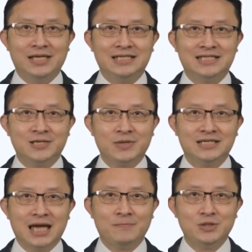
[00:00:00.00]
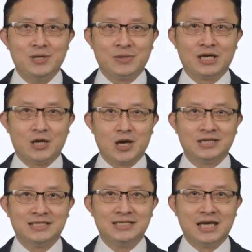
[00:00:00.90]
in serious opportunity
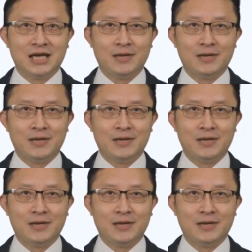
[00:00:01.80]
costs,